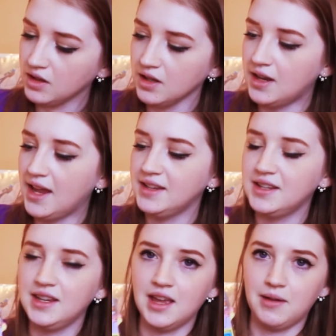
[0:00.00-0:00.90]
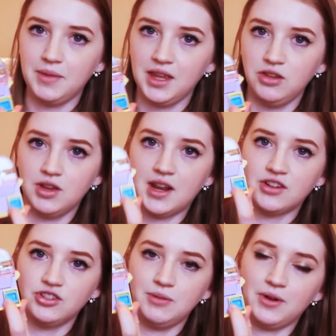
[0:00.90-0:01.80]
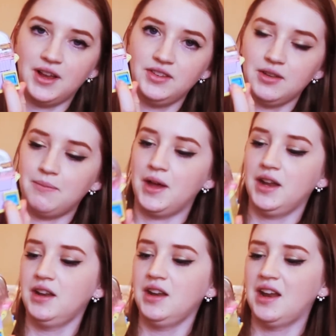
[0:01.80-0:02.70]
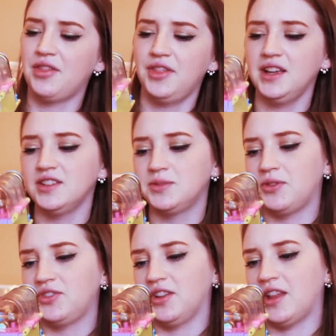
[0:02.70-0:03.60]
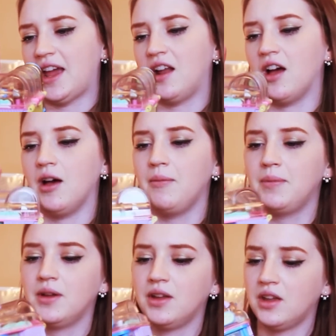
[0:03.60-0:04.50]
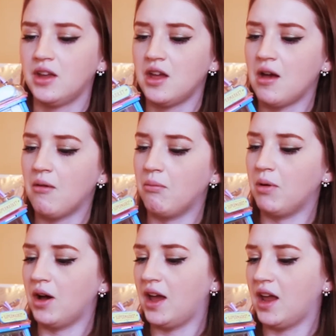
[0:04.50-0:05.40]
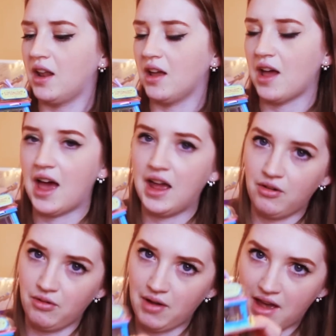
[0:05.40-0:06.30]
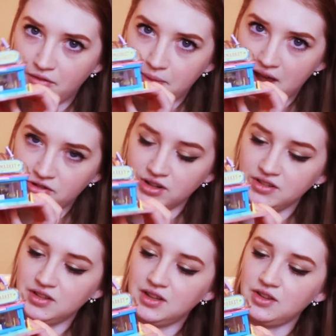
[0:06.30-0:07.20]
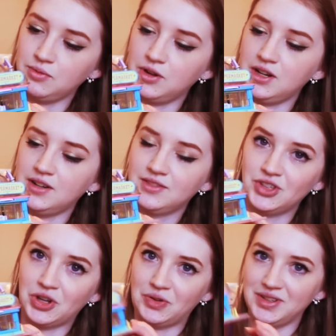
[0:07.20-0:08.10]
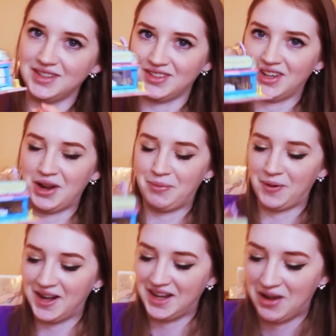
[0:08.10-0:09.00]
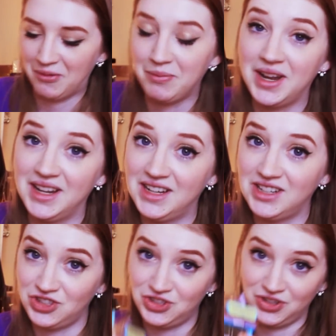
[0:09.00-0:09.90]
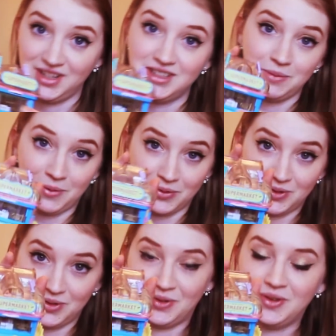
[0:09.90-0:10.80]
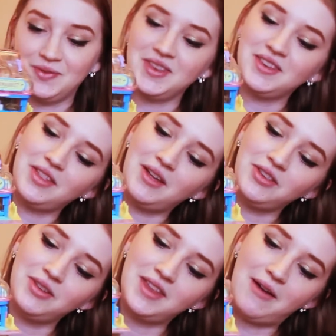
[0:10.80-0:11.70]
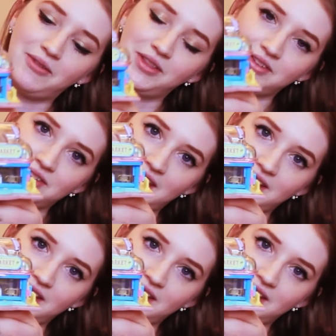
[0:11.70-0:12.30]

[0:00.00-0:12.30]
ATM that you can actually press a button, and I think it's supposed to light up, but I don't have batteries in this one, so it doesn't light up right now, but it should, it's supposed to. But so that's what that one looks like.